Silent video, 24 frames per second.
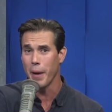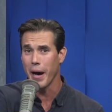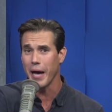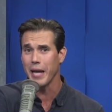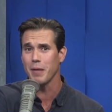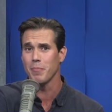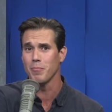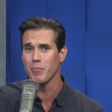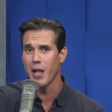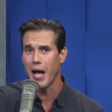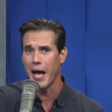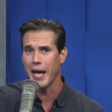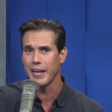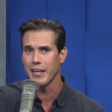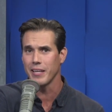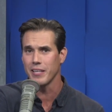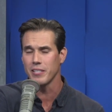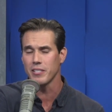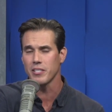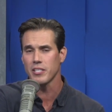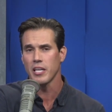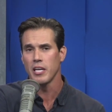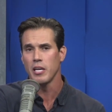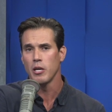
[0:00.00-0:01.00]
Bottom line
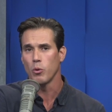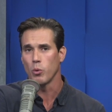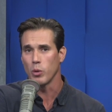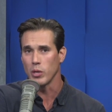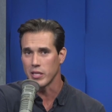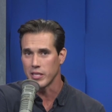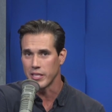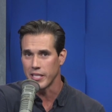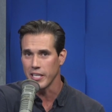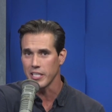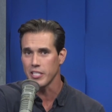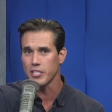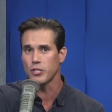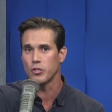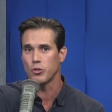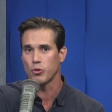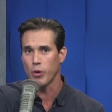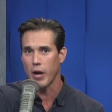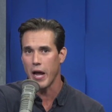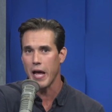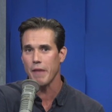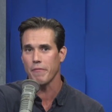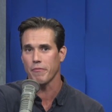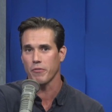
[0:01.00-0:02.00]
is, with this
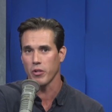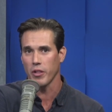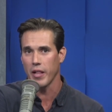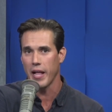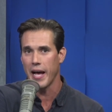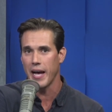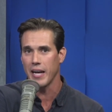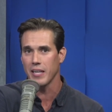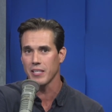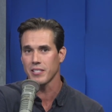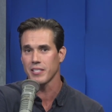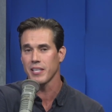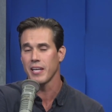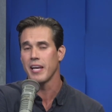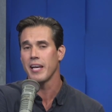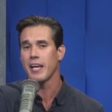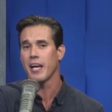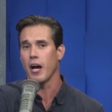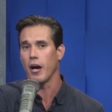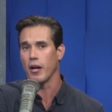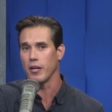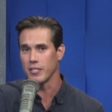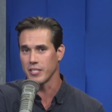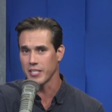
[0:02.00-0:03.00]
draft class,
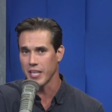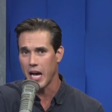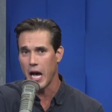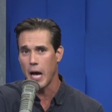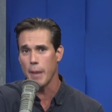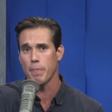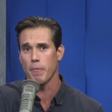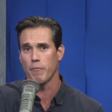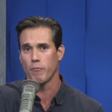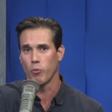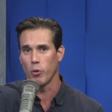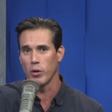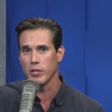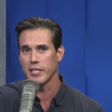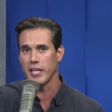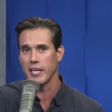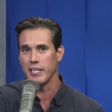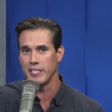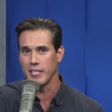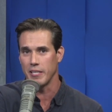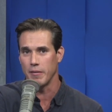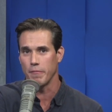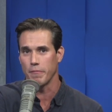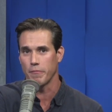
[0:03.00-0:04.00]
on top of what
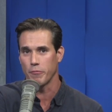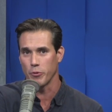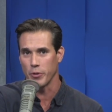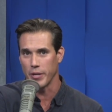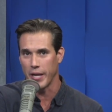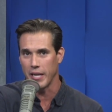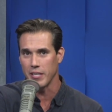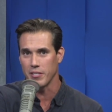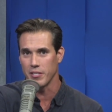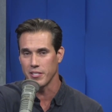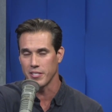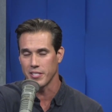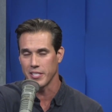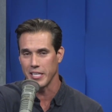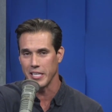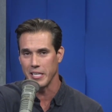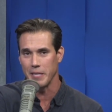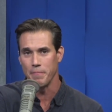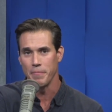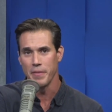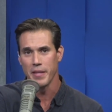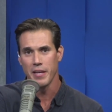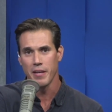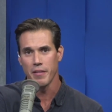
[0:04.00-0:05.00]
they did in free
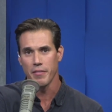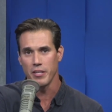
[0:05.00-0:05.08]
agency,